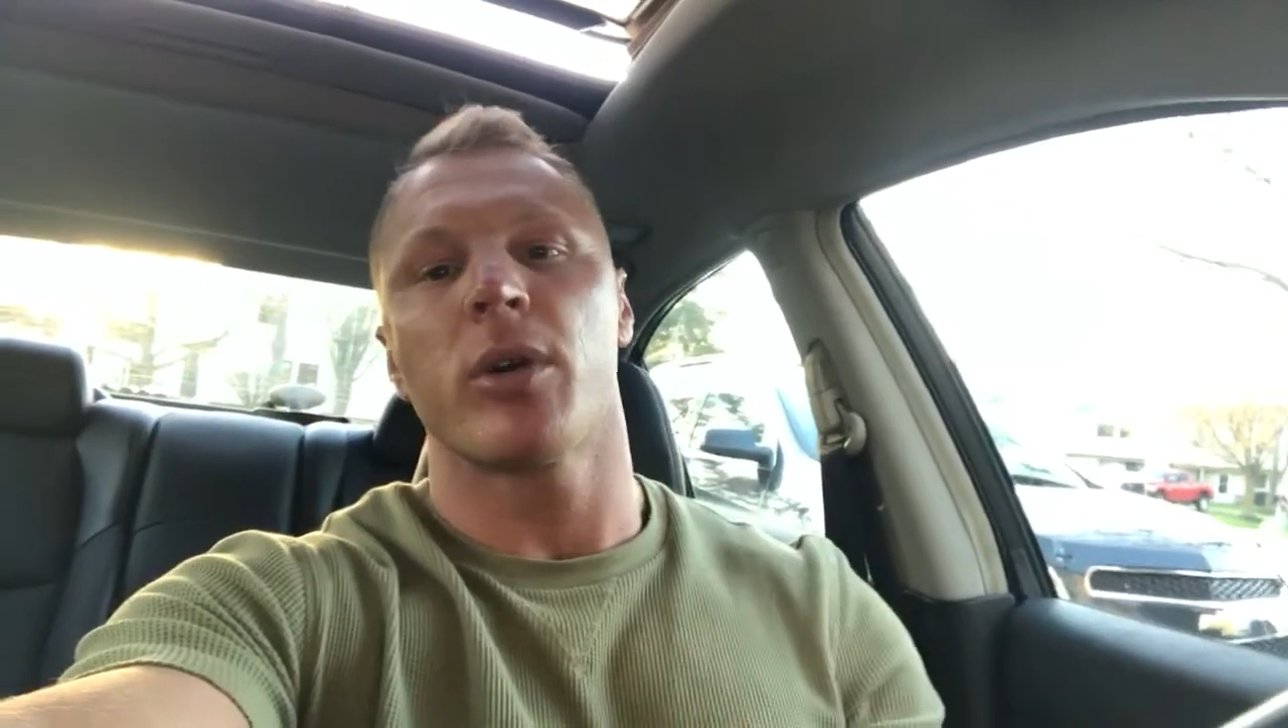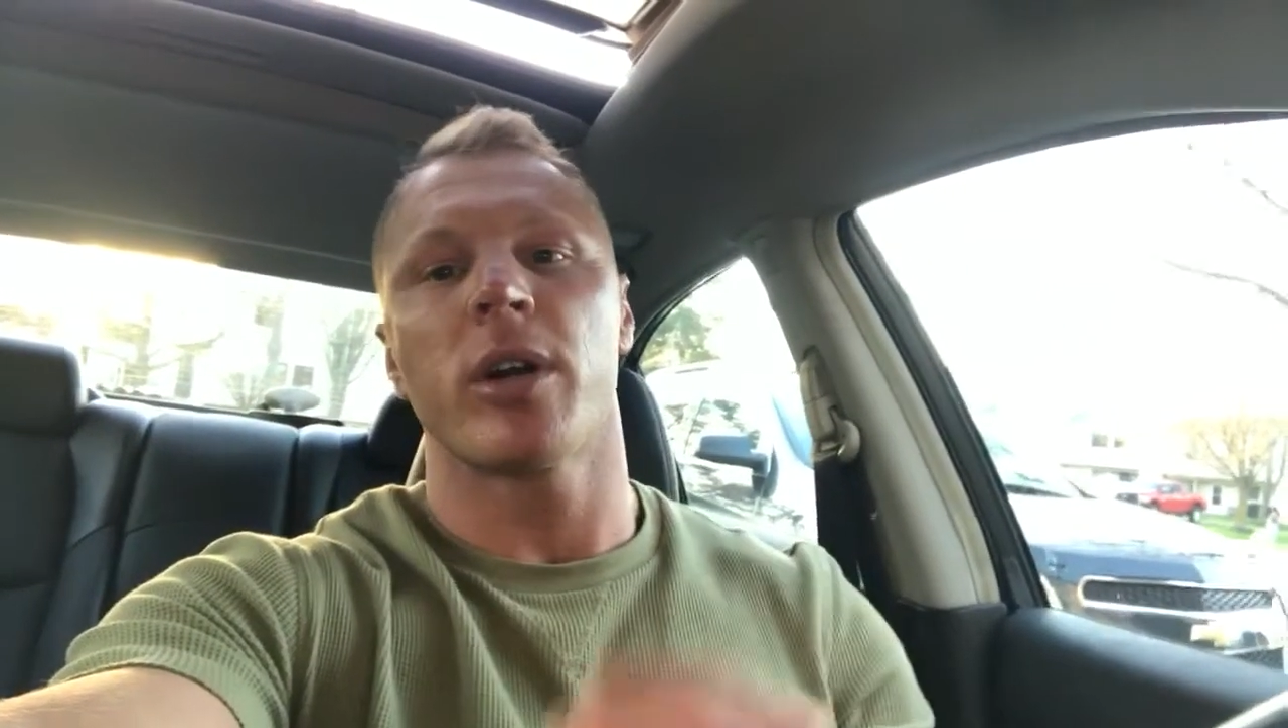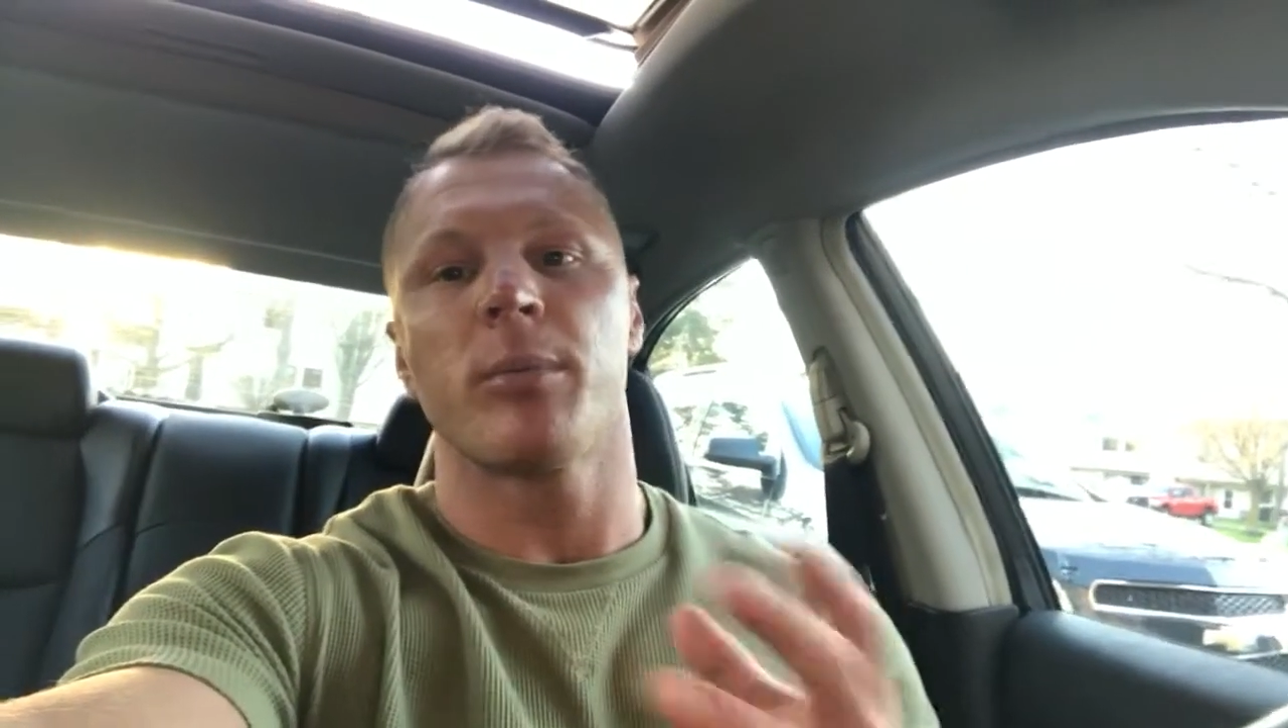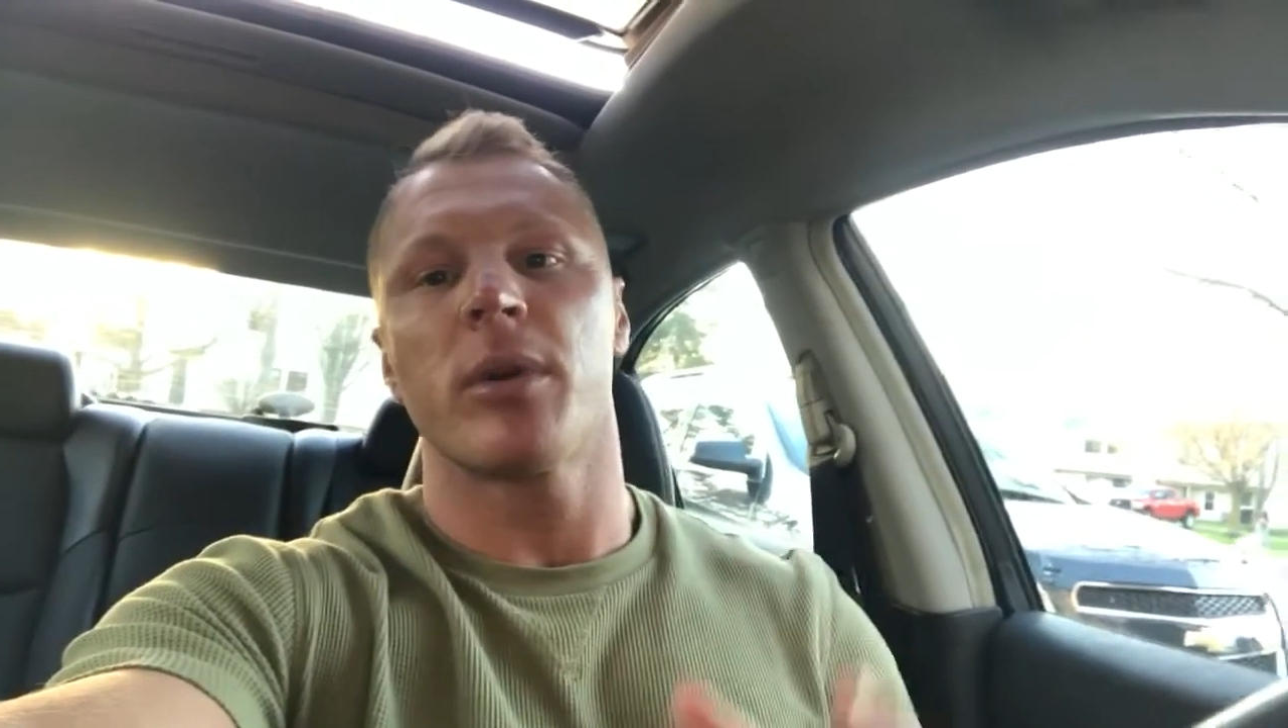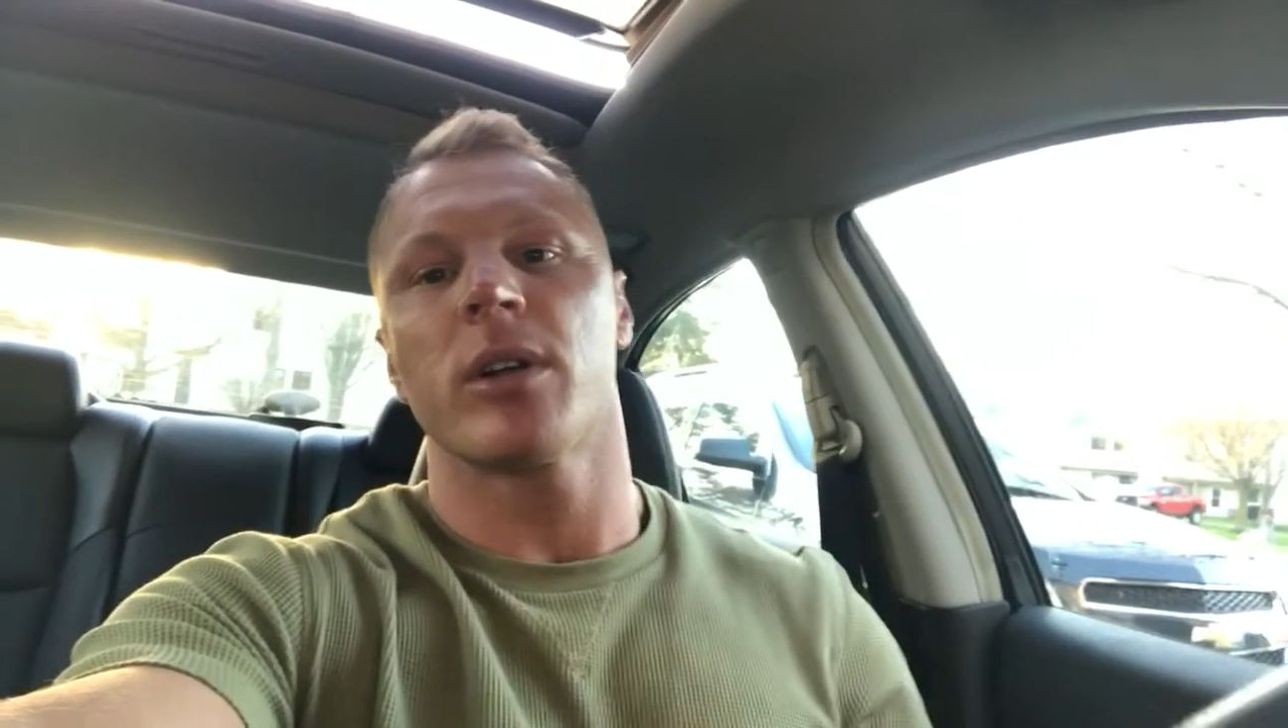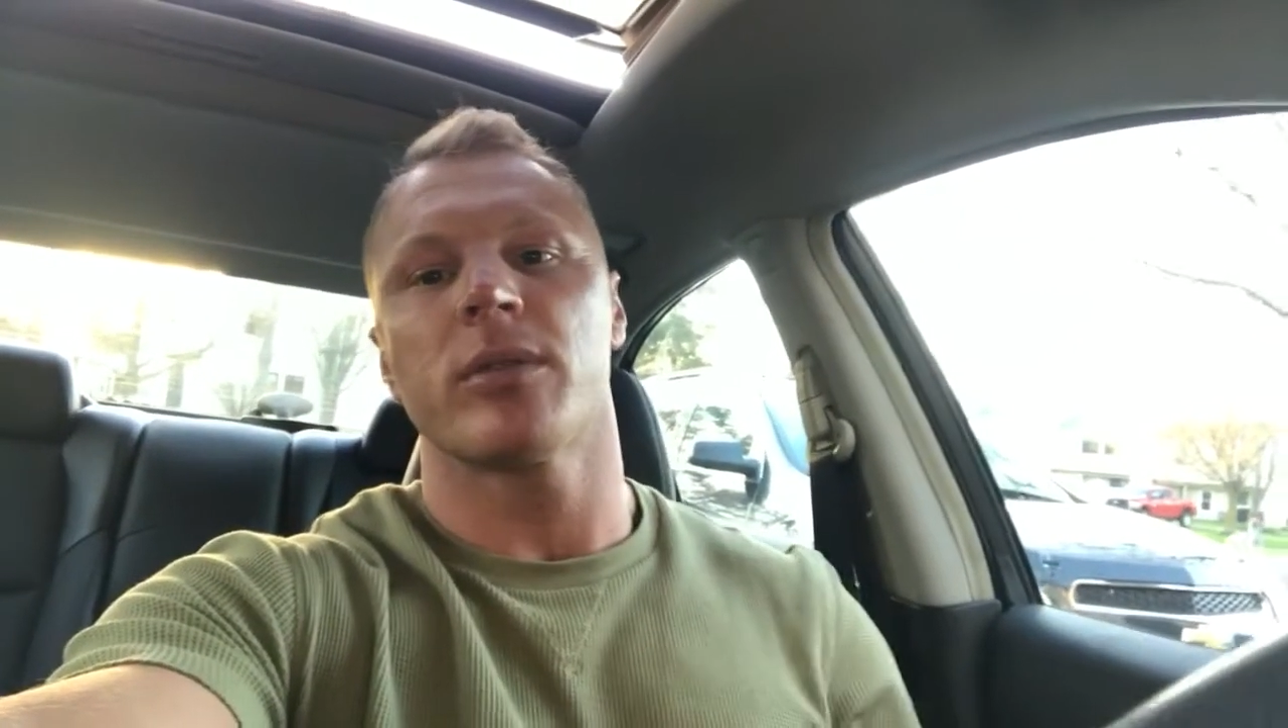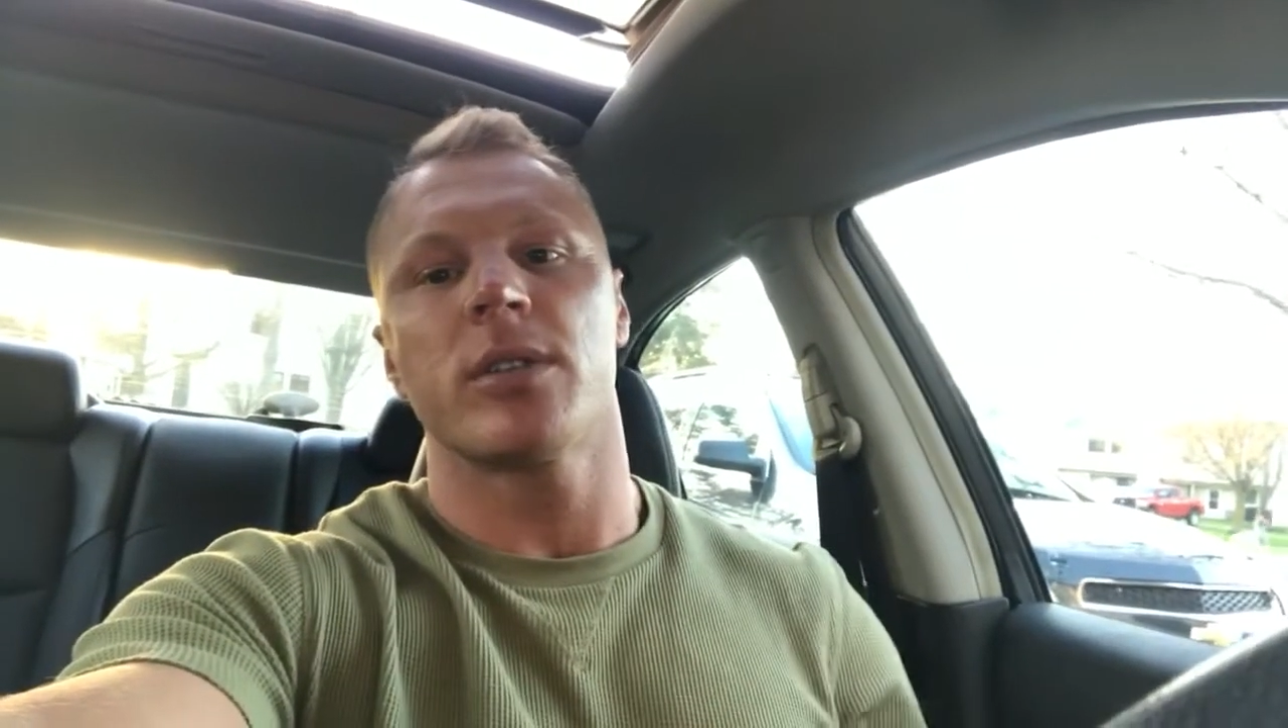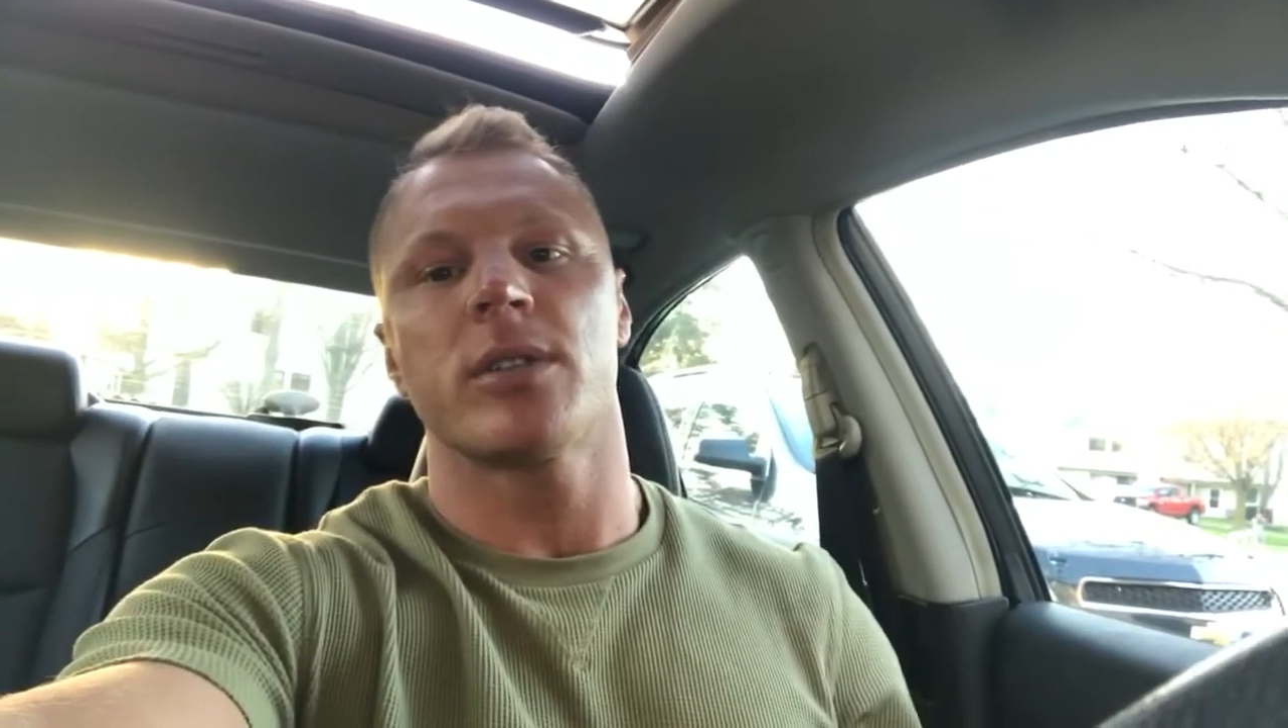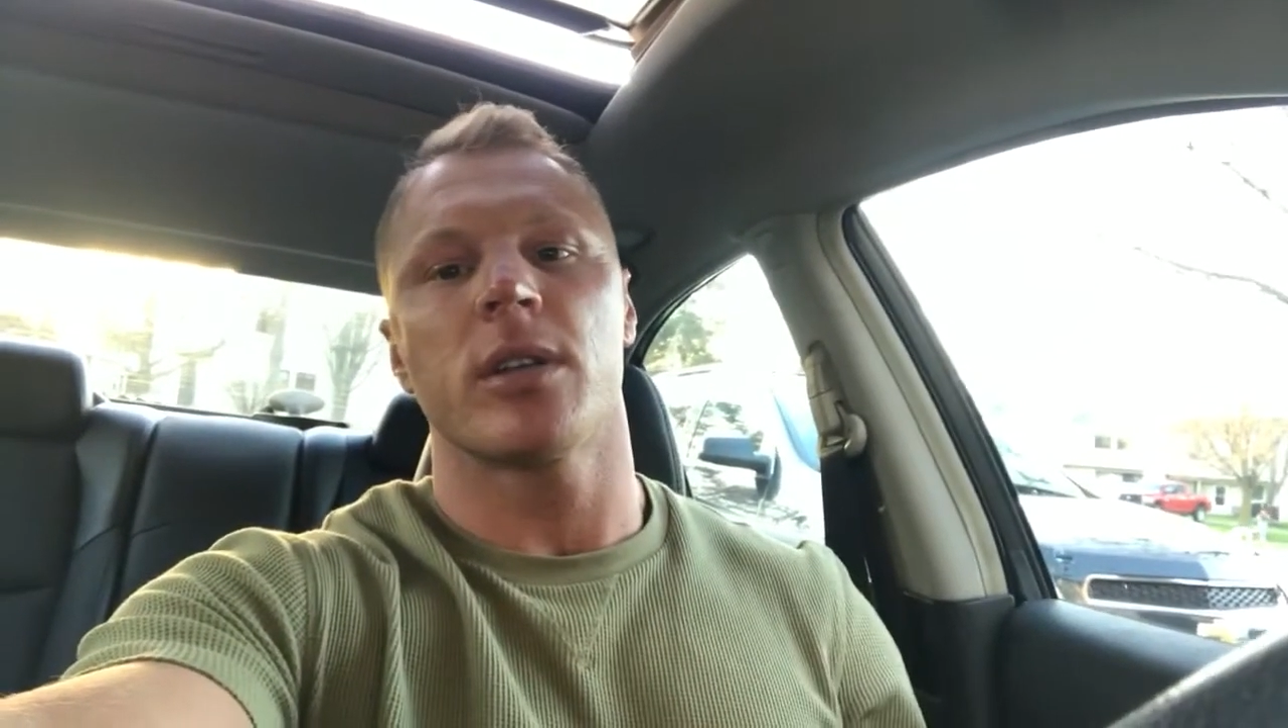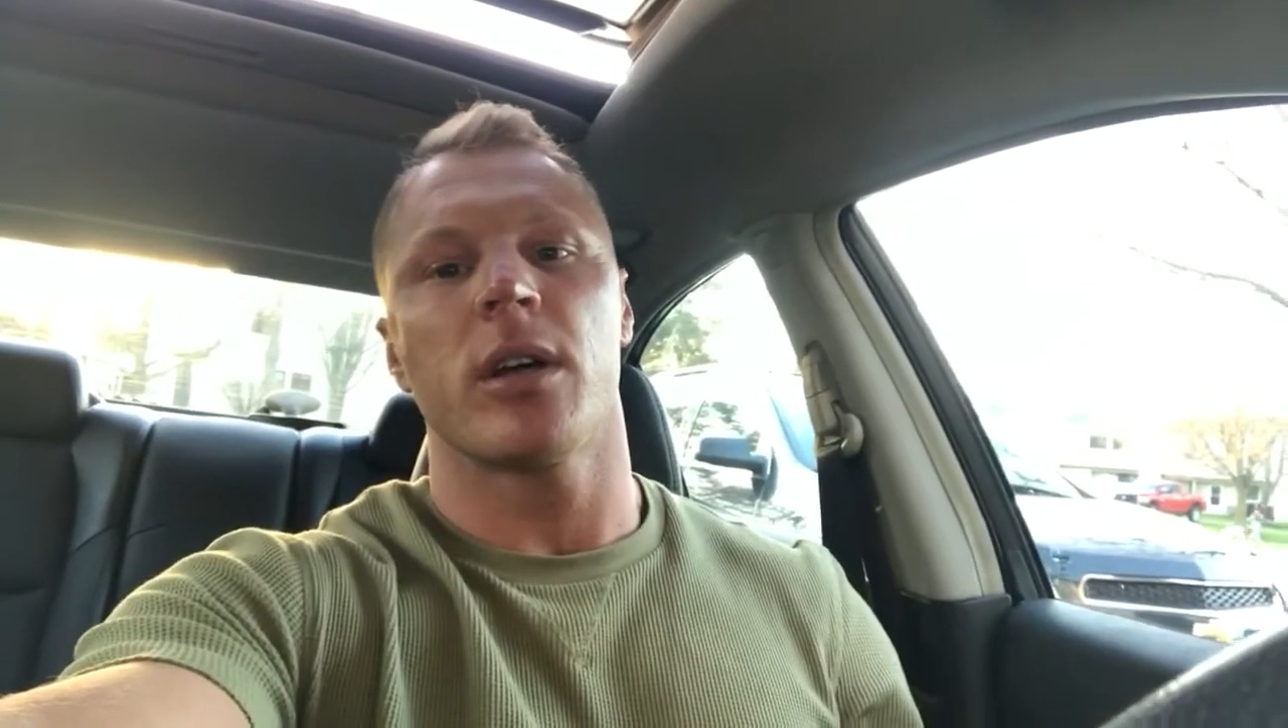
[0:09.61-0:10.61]
or in the middle of
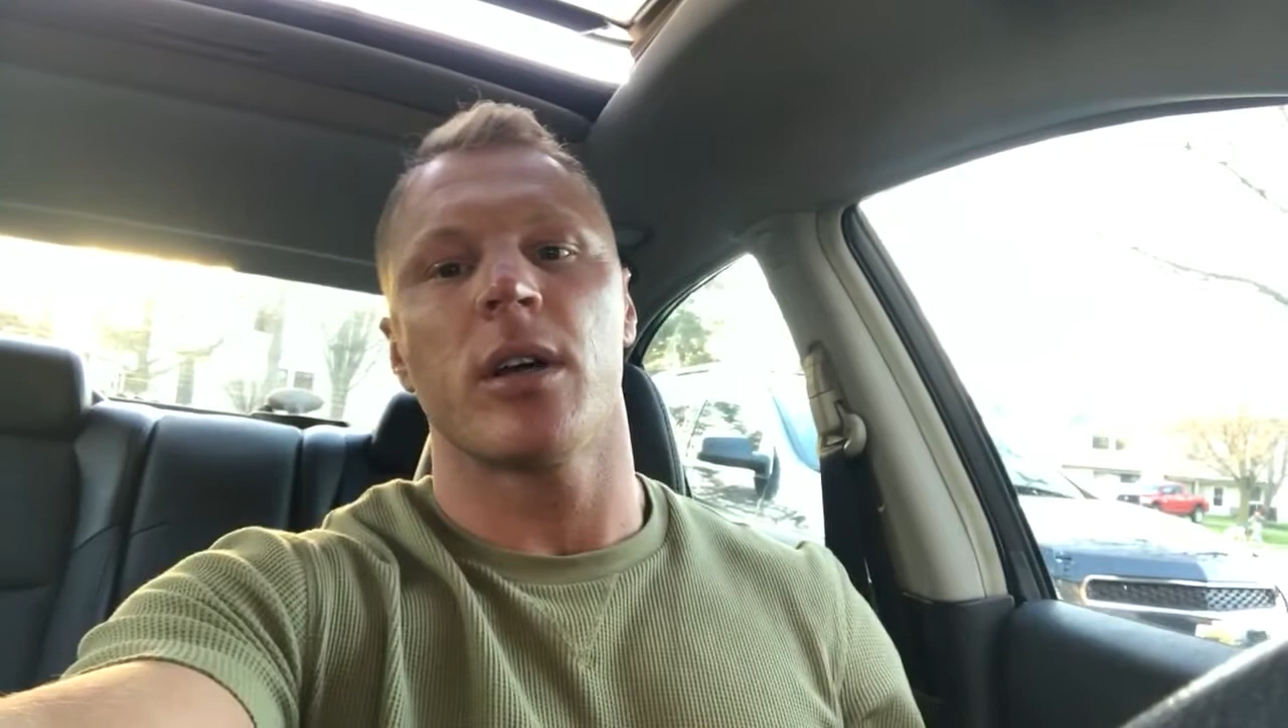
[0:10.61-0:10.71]
this